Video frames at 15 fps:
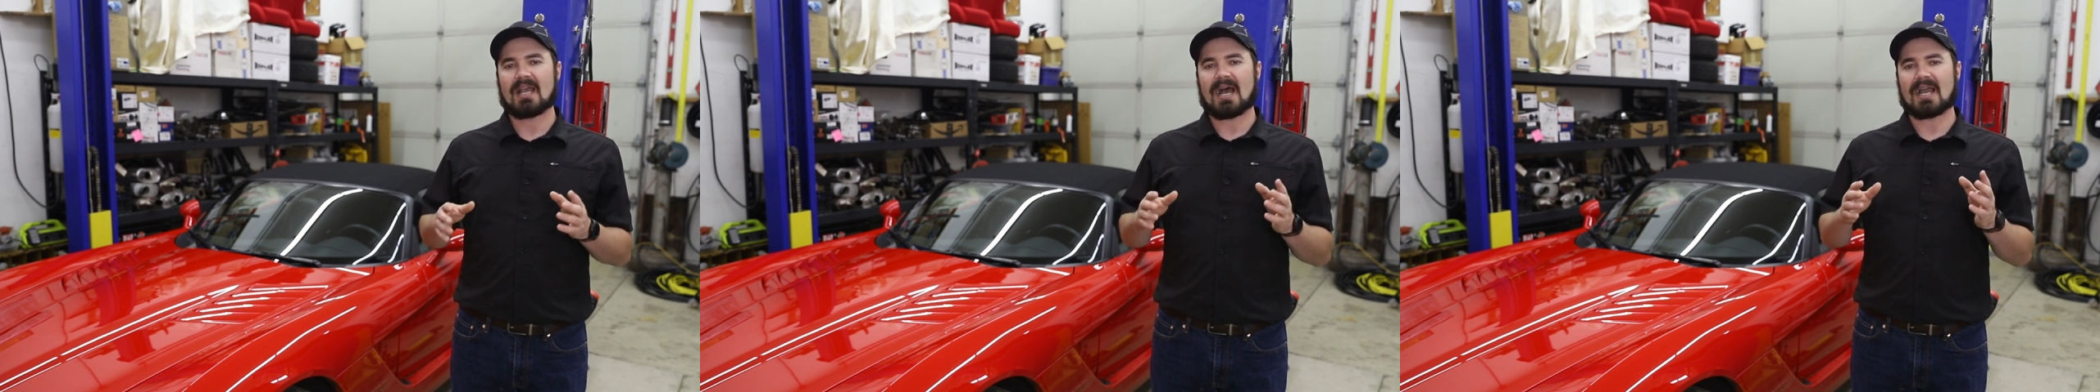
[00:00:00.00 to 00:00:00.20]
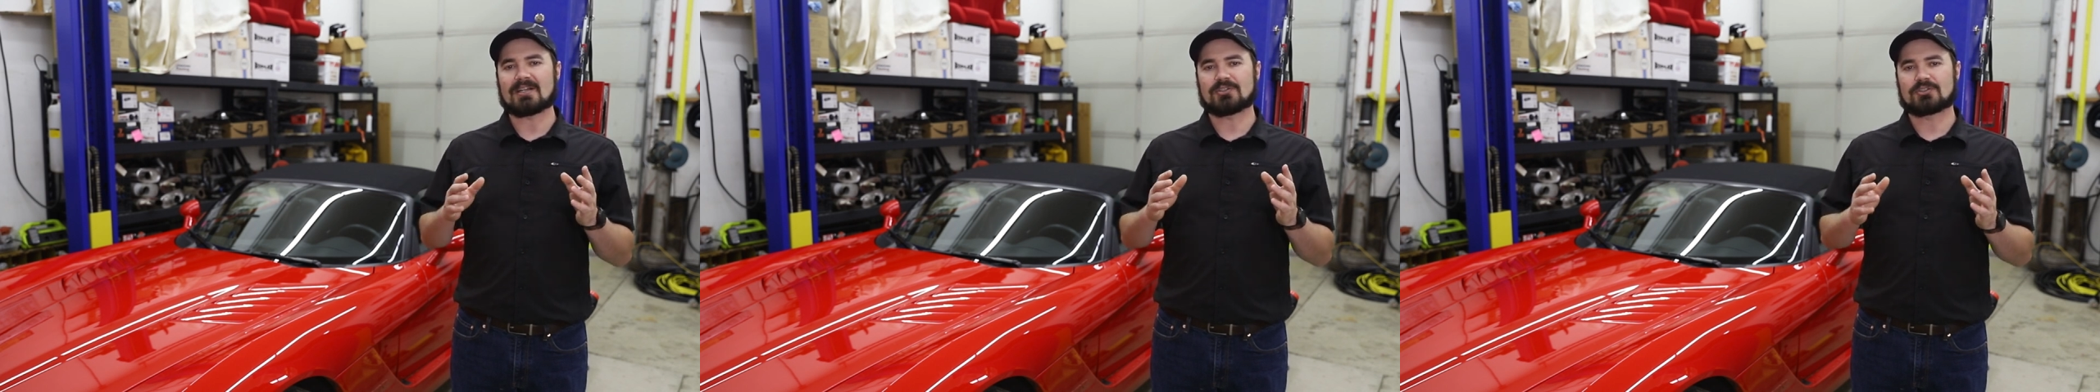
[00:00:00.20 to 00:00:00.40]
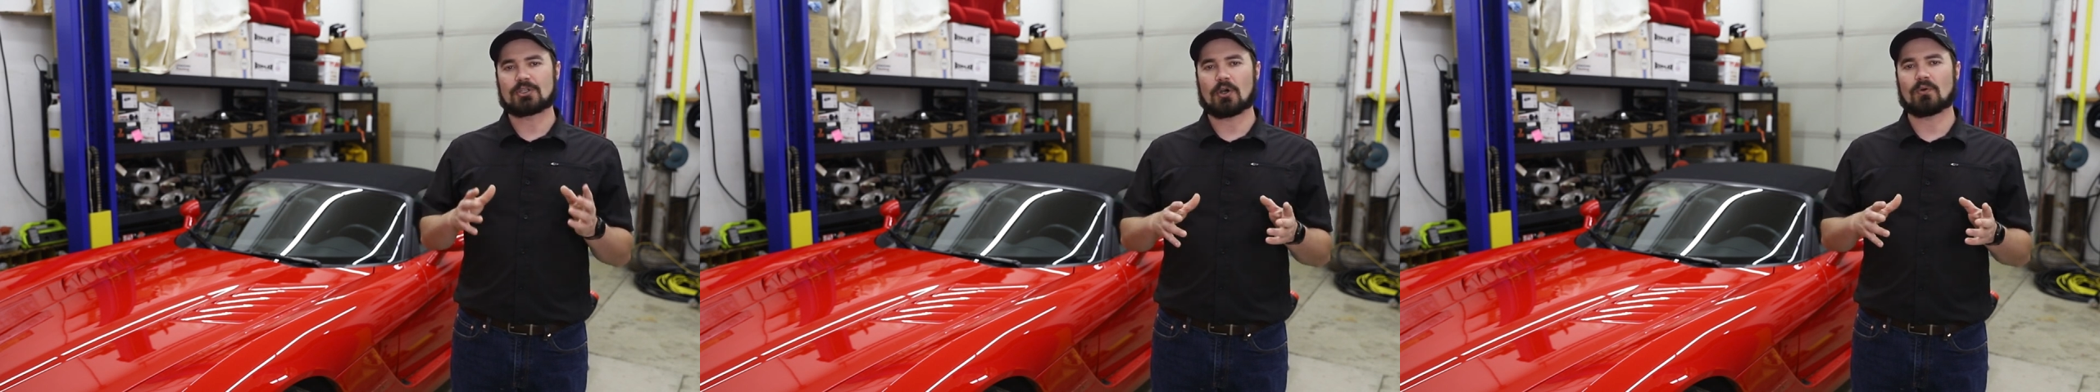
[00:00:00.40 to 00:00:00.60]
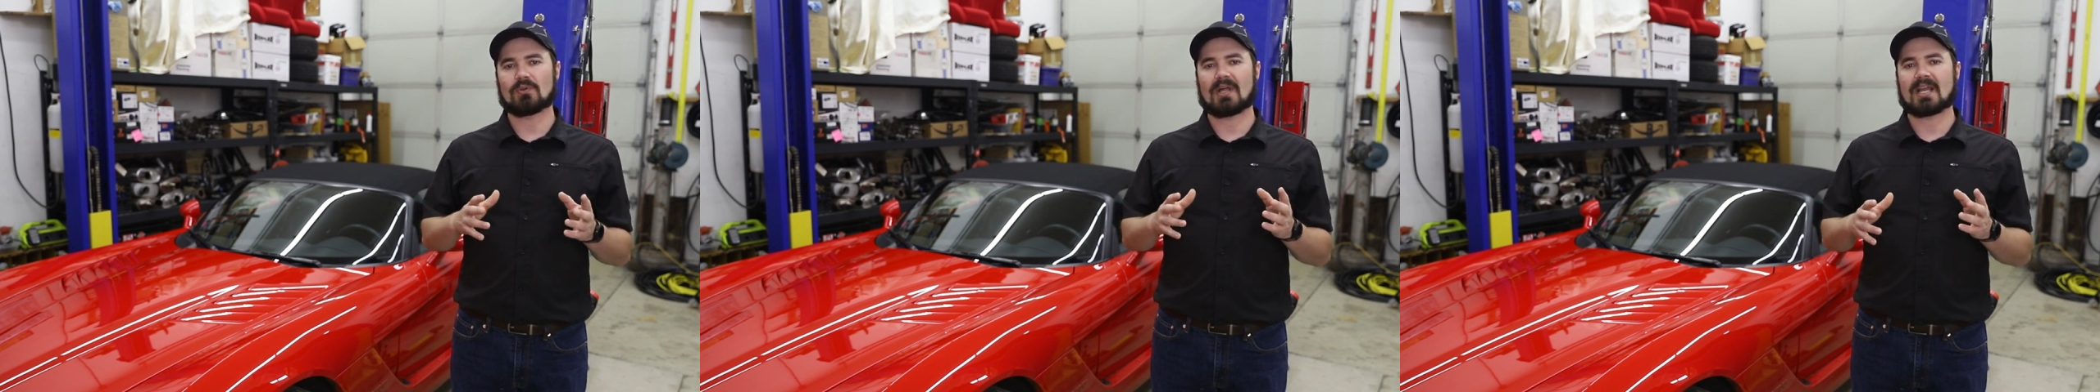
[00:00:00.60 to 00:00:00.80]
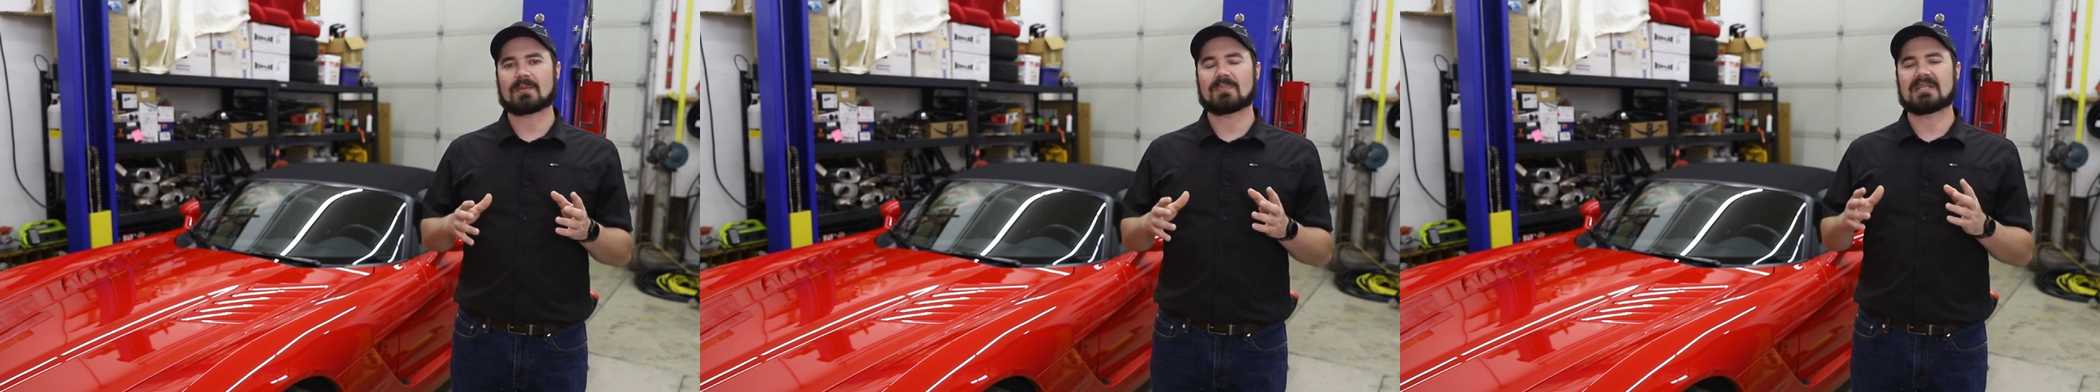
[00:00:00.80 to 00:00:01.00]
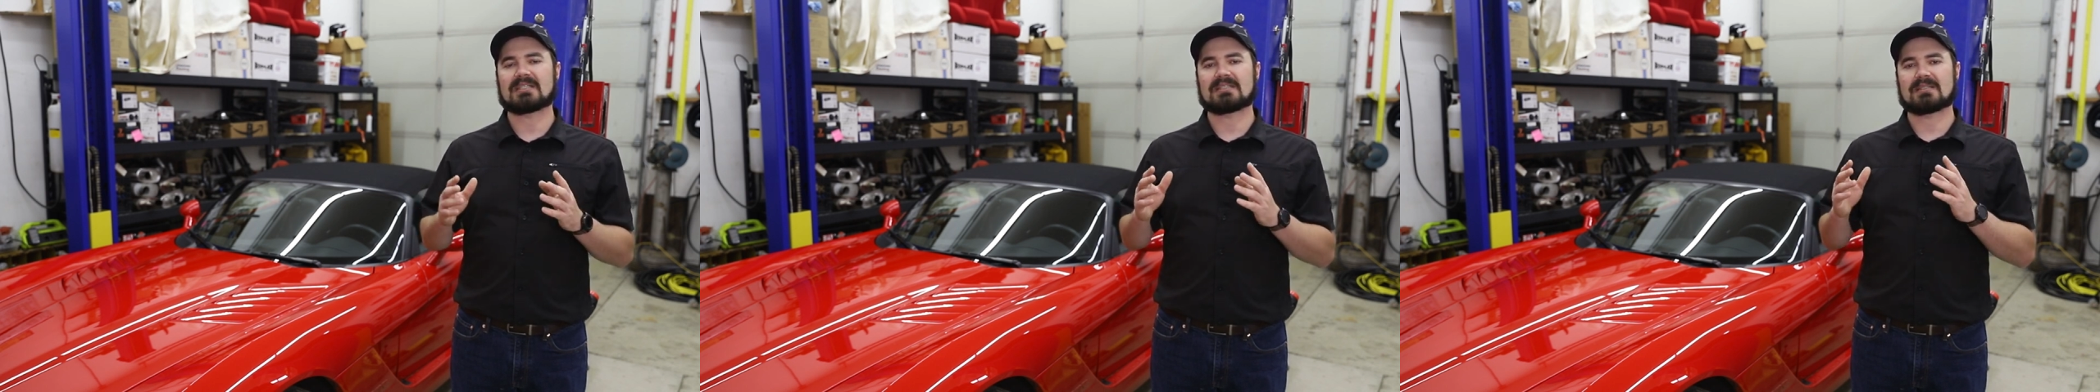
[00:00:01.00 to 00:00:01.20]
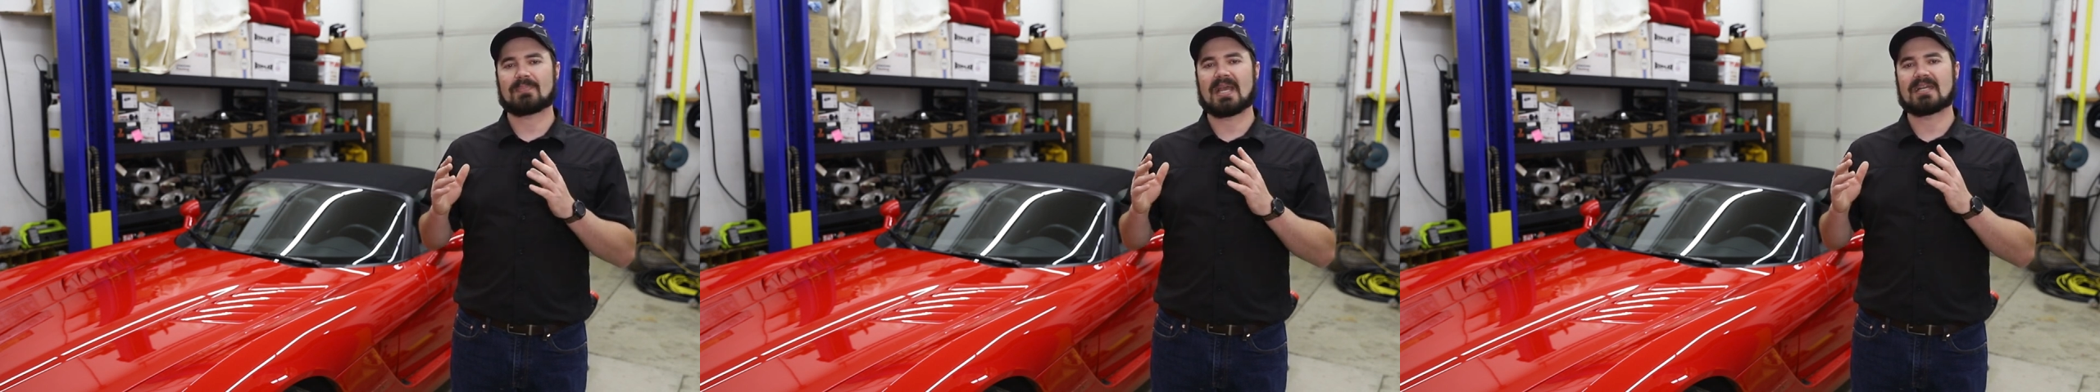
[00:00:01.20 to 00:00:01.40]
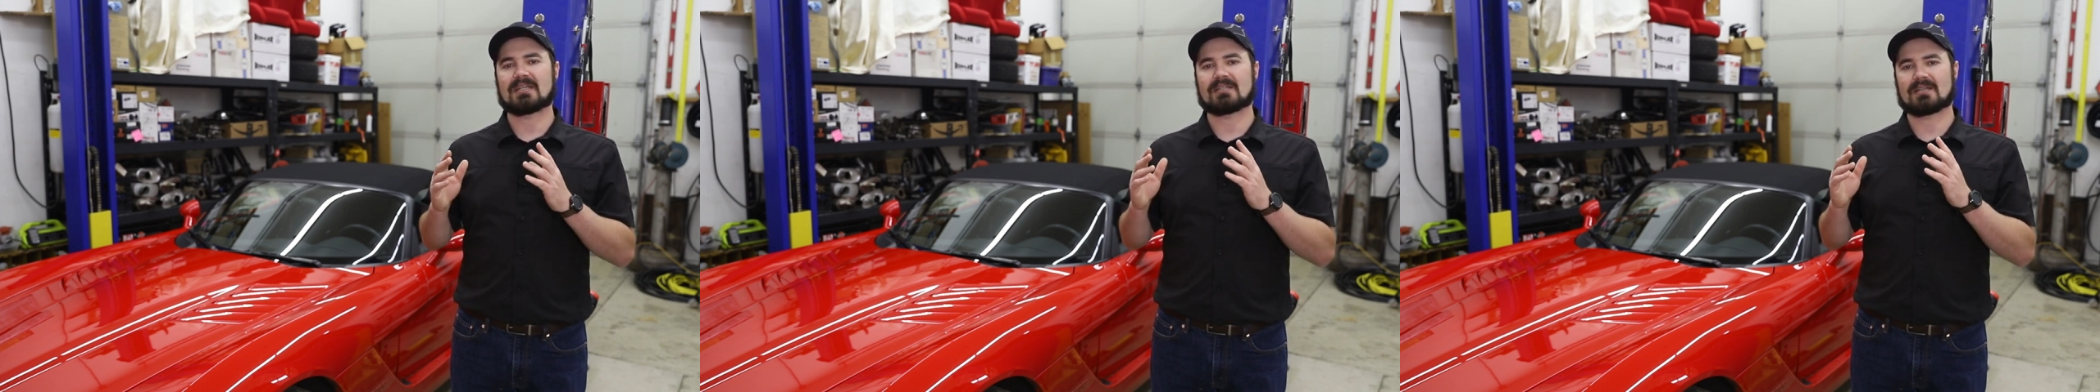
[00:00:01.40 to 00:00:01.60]
I don't like being
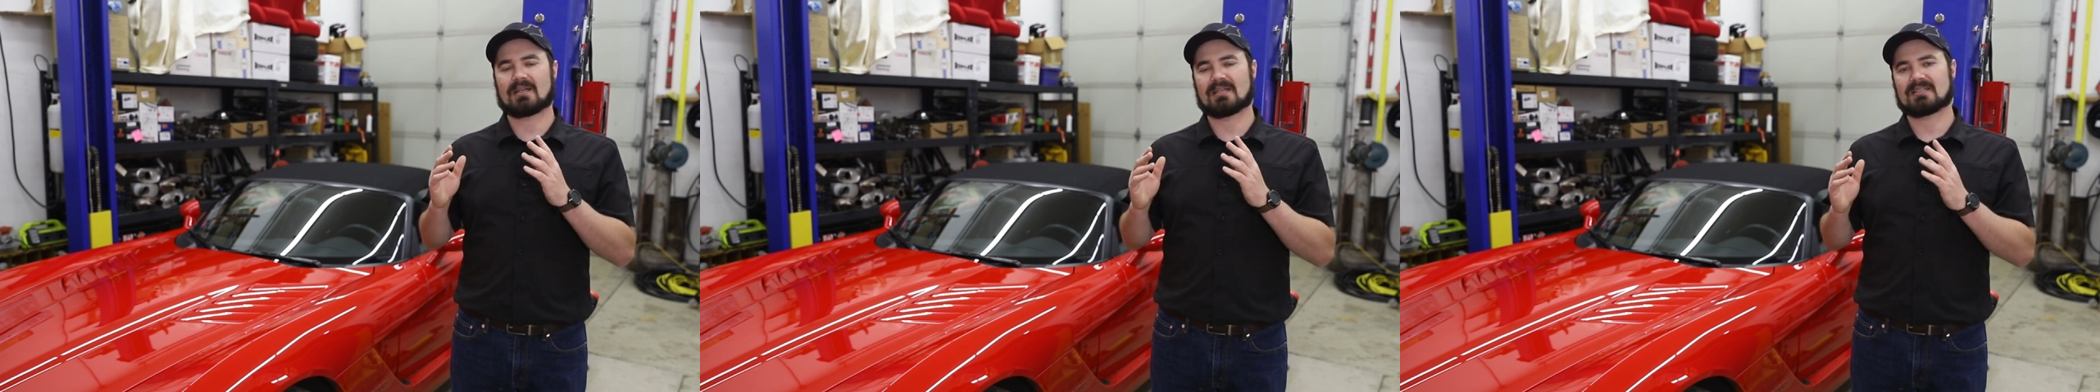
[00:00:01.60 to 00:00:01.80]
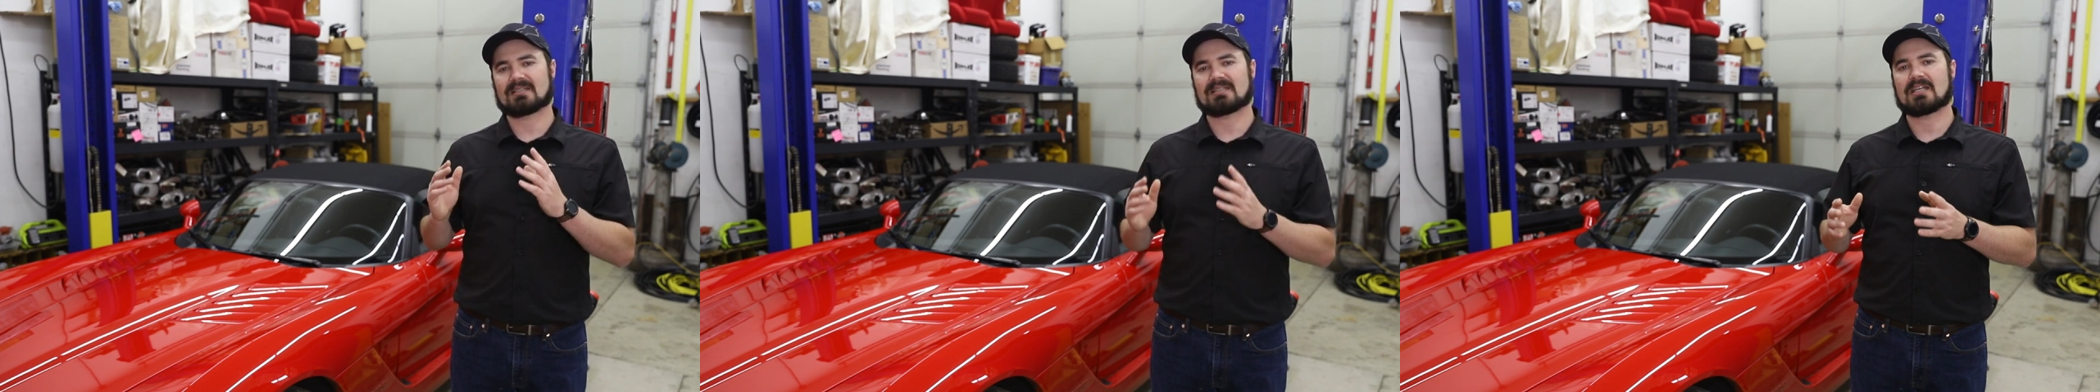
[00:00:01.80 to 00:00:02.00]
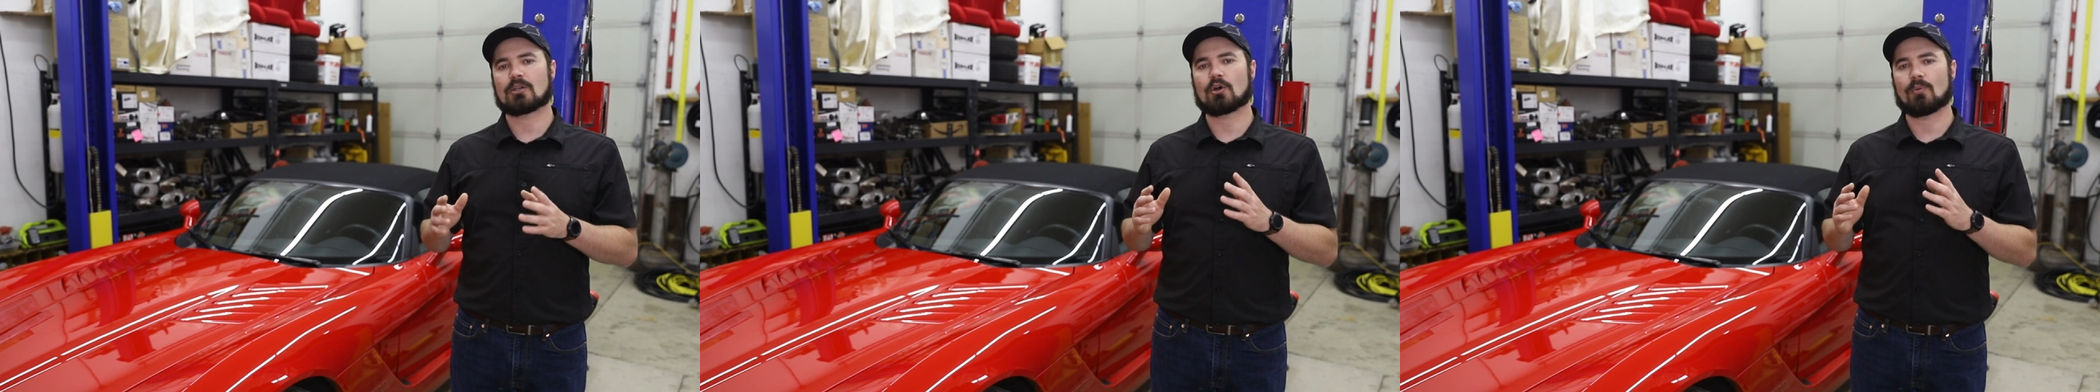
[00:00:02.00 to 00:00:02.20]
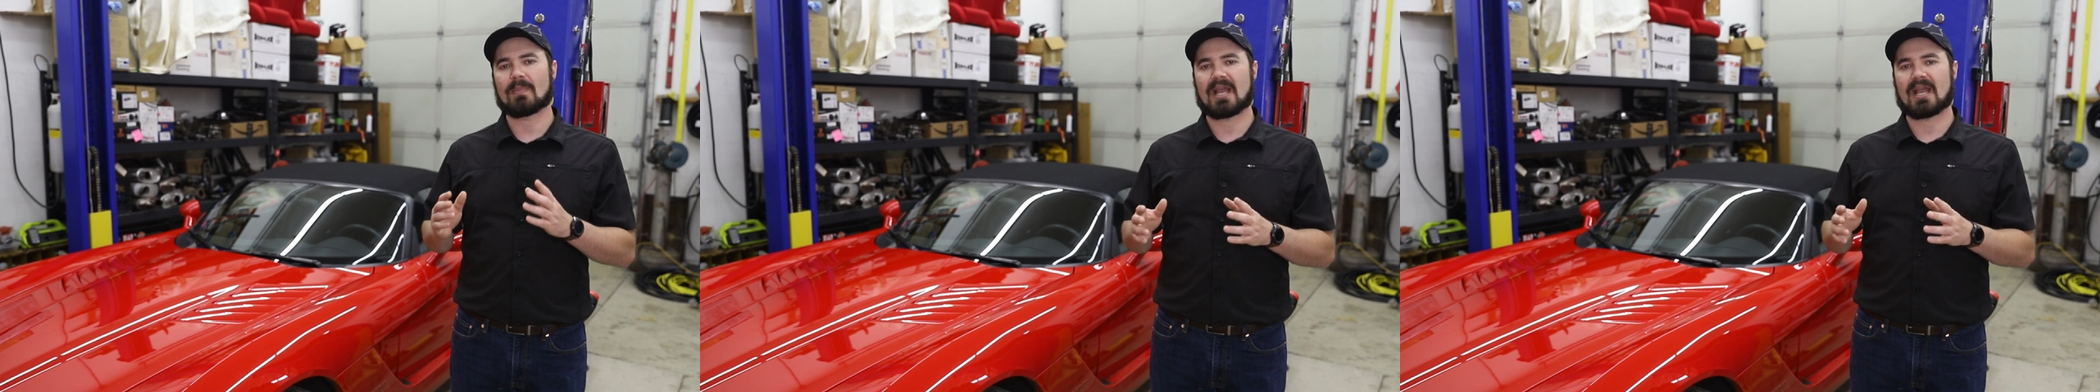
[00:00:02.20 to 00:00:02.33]
dependent on a single